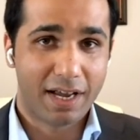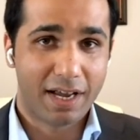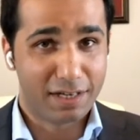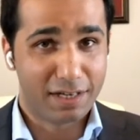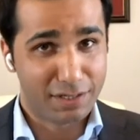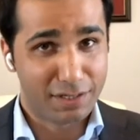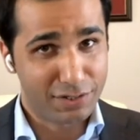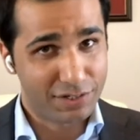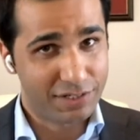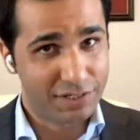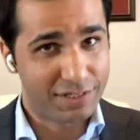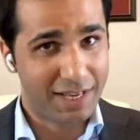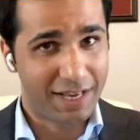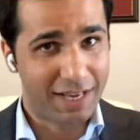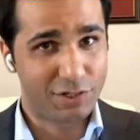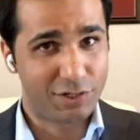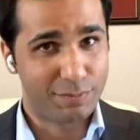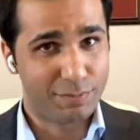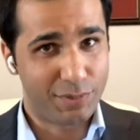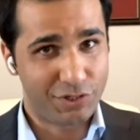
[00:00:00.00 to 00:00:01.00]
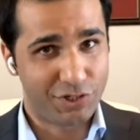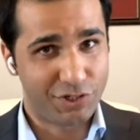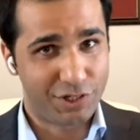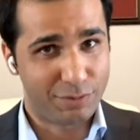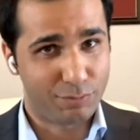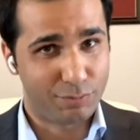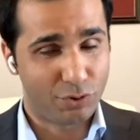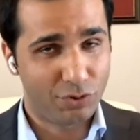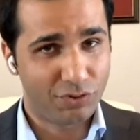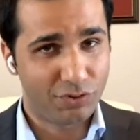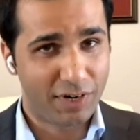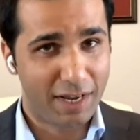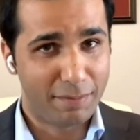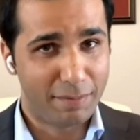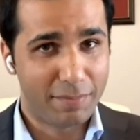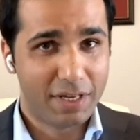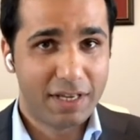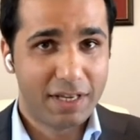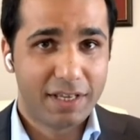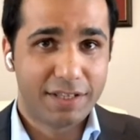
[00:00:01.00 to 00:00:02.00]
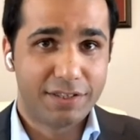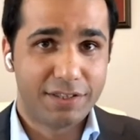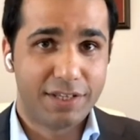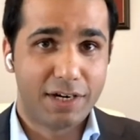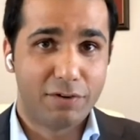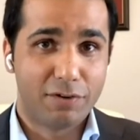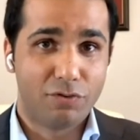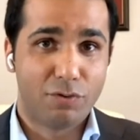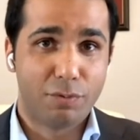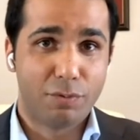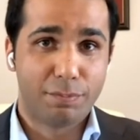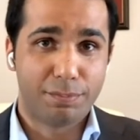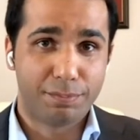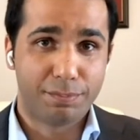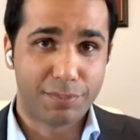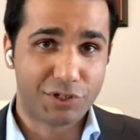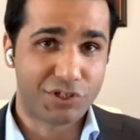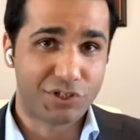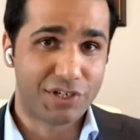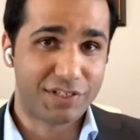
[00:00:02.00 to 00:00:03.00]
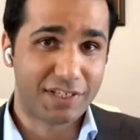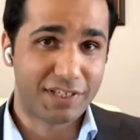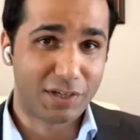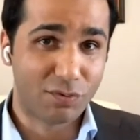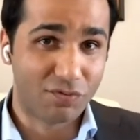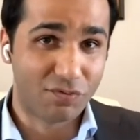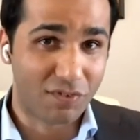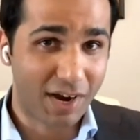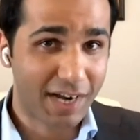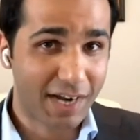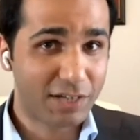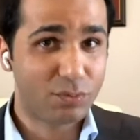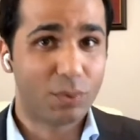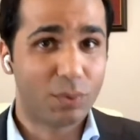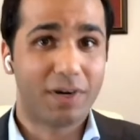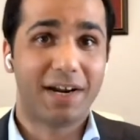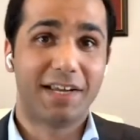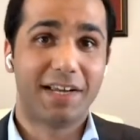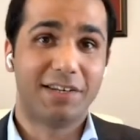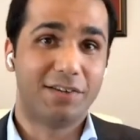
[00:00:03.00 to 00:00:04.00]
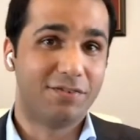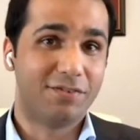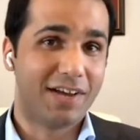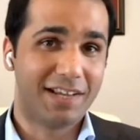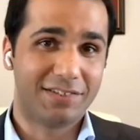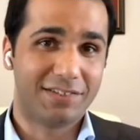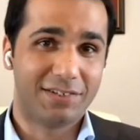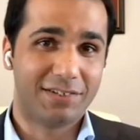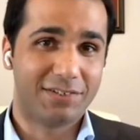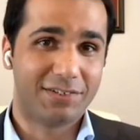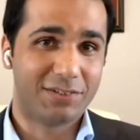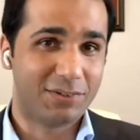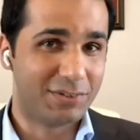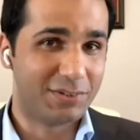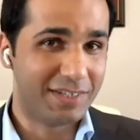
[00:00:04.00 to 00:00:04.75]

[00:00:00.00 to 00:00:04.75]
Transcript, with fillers: And under this asset purchase program, they're purchasing a wide variety of assets.